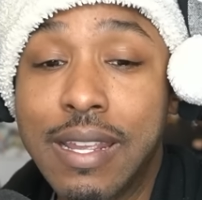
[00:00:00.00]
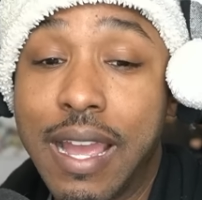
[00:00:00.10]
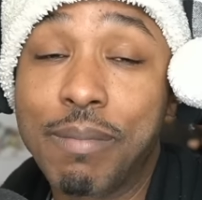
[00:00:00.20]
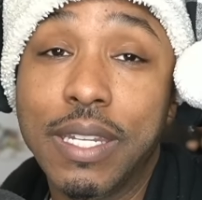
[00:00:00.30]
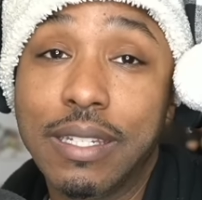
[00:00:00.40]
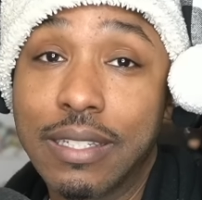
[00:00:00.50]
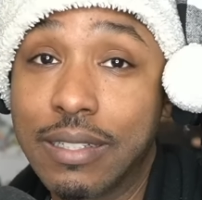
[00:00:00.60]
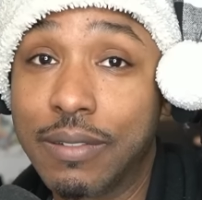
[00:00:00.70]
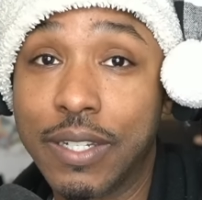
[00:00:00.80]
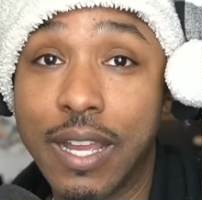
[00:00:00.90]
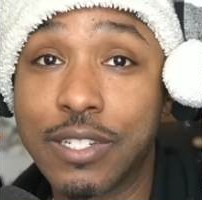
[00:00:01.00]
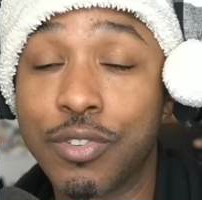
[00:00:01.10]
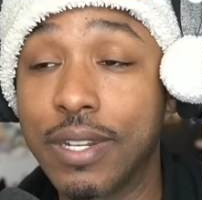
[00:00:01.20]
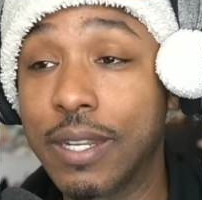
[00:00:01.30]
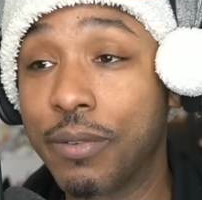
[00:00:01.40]
I mean, look, you guys
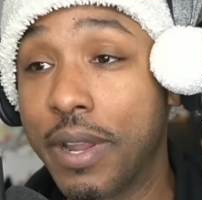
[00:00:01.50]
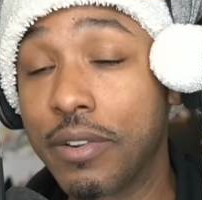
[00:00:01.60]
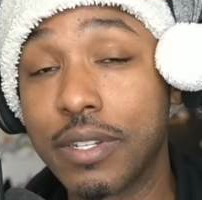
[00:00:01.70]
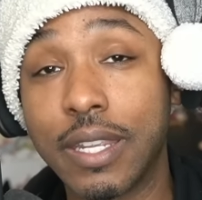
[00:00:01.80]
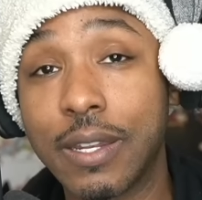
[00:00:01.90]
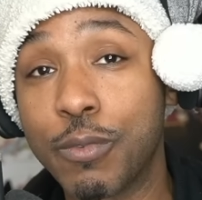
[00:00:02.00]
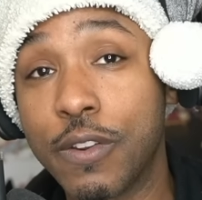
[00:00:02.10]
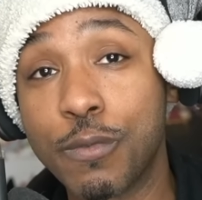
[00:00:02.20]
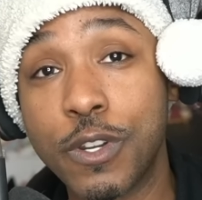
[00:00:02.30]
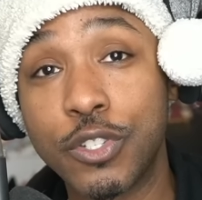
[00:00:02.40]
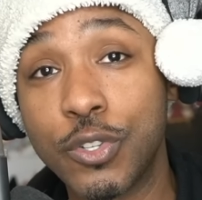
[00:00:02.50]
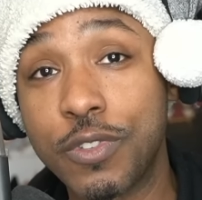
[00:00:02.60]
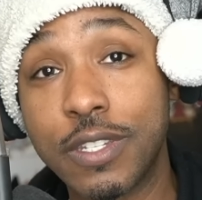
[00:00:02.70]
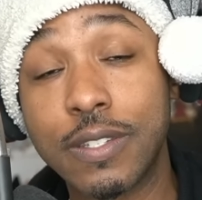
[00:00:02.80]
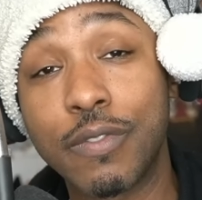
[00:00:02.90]
trying to get around it again, what everyone is
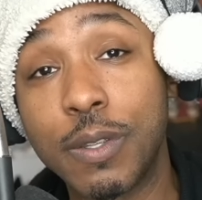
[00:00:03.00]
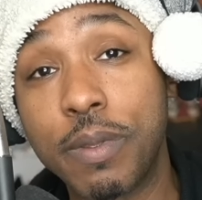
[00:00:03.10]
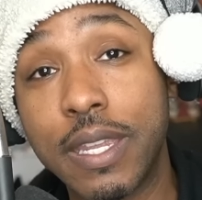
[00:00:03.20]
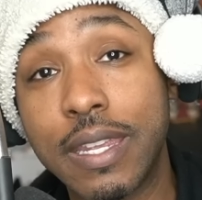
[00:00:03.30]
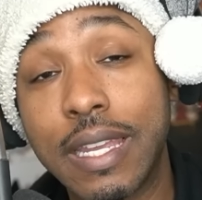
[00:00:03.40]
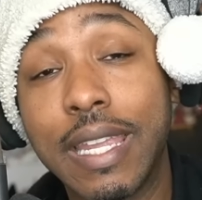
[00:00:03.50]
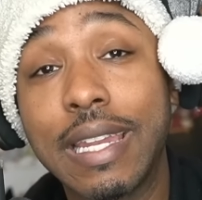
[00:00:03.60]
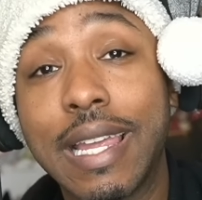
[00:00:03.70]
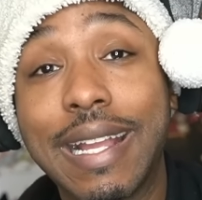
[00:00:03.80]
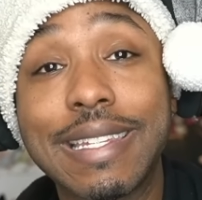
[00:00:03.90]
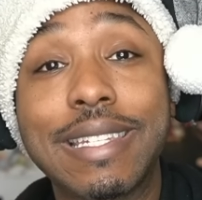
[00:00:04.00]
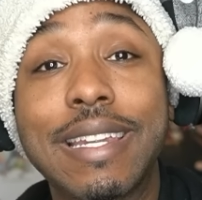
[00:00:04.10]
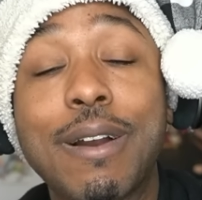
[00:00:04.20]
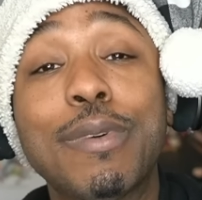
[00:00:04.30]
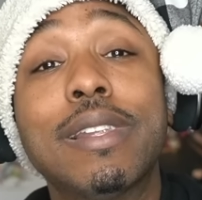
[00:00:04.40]
using is a VPN. Again, like I
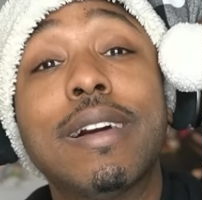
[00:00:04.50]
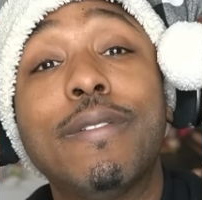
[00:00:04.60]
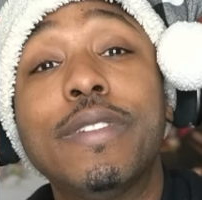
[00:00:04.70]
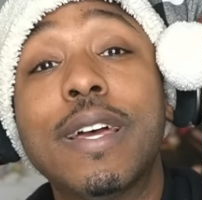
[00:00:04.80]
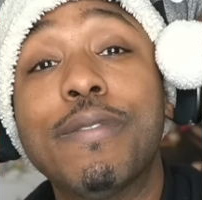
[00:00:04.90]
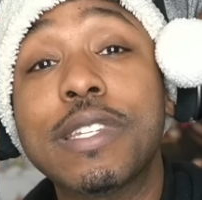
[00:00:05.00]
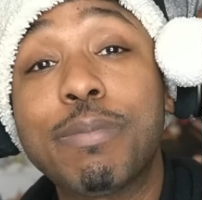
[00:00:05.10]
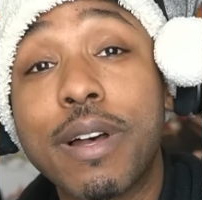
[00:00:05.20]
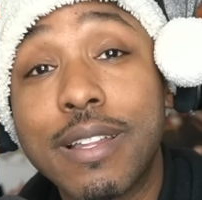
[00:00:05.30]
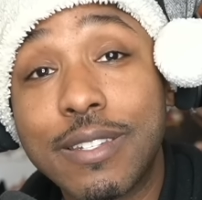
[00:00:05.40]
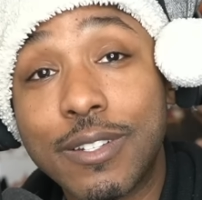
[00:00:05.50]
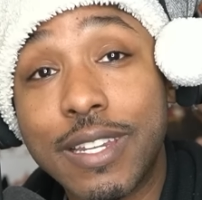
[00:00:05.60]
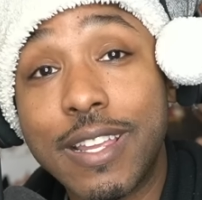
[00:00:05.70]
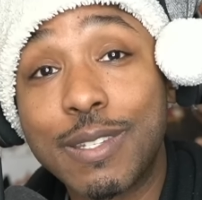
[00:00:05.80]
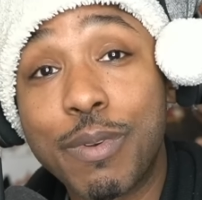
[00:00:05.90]
said, I would love to have a sponsor.
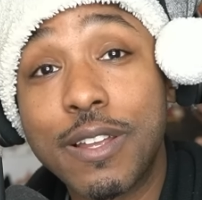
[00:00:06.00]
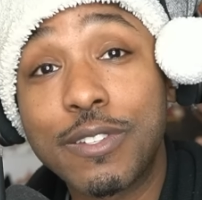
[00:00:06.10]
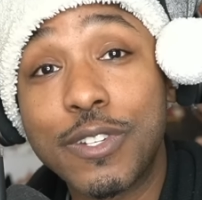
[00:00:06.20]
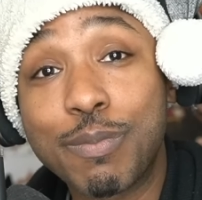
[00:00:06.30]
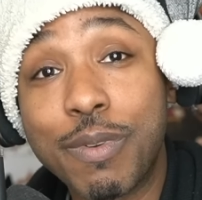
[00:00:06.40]
Today's sponsor,